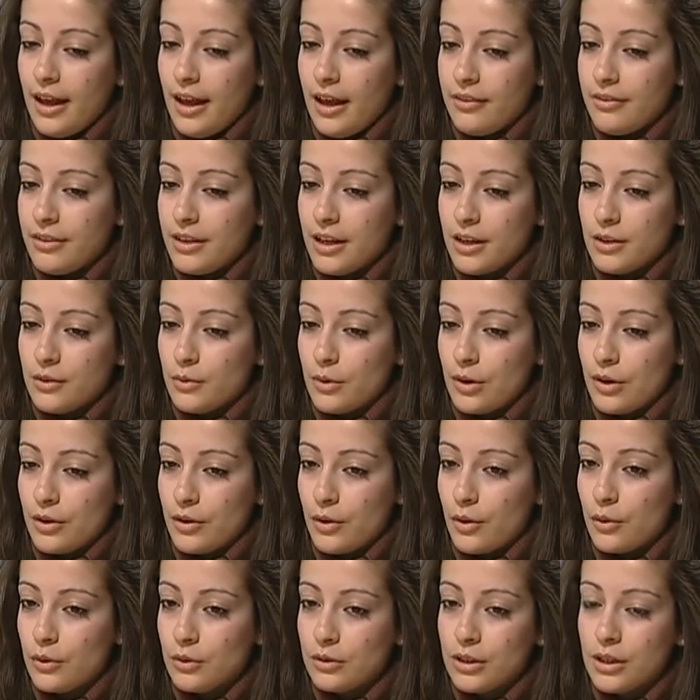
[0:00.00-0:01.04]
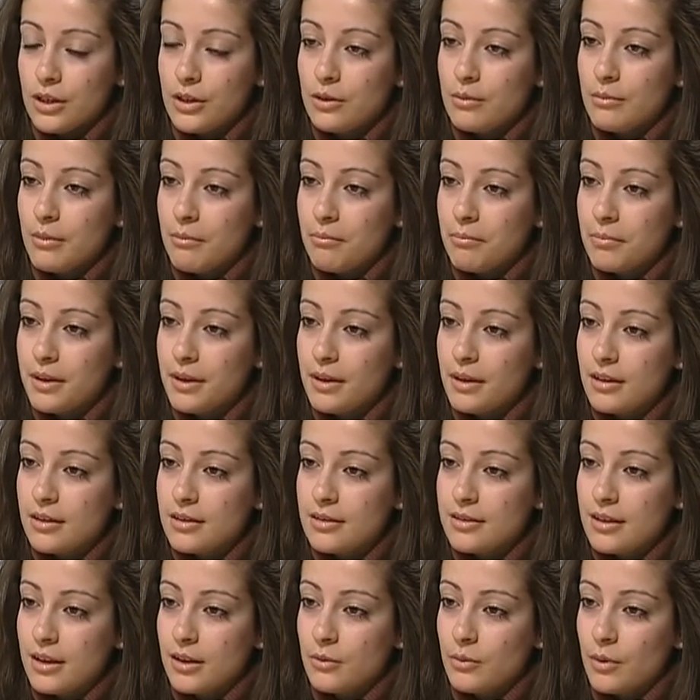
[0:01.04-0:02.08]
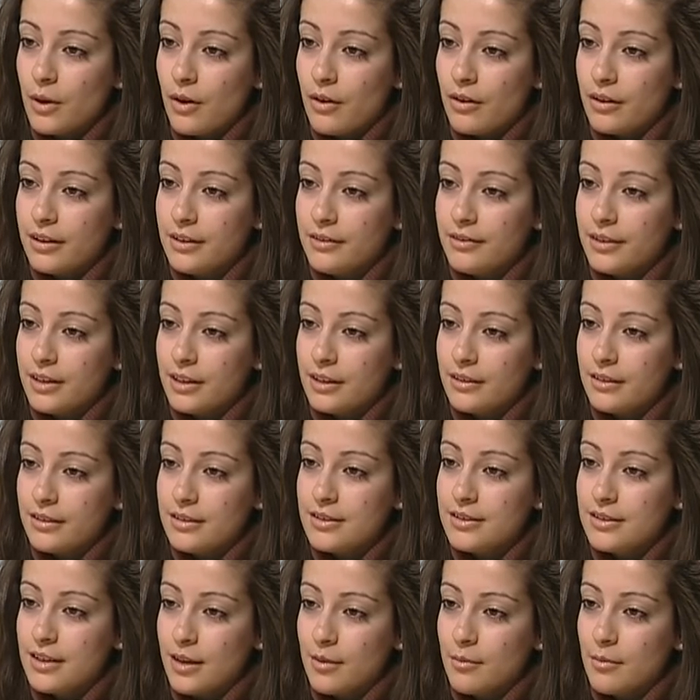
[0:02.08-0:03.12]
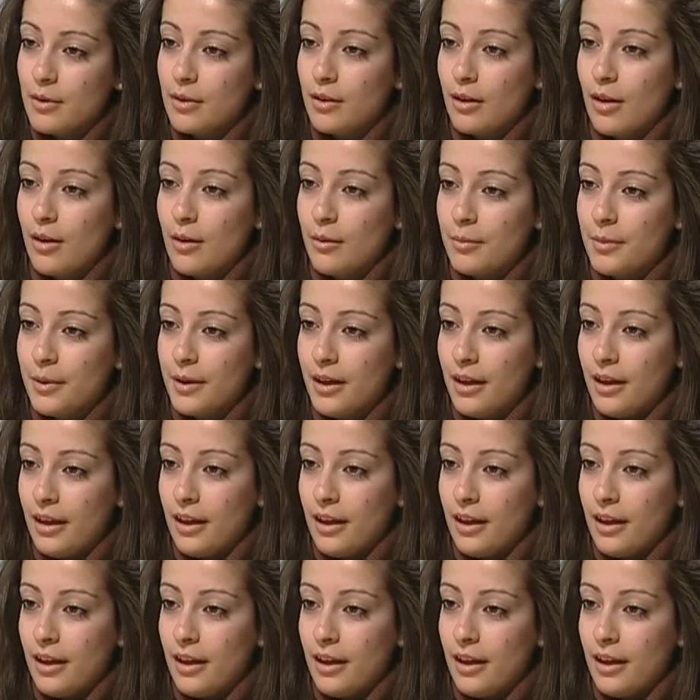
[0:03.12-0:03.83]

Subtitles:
at the end we are all human beings and we are living in the same club,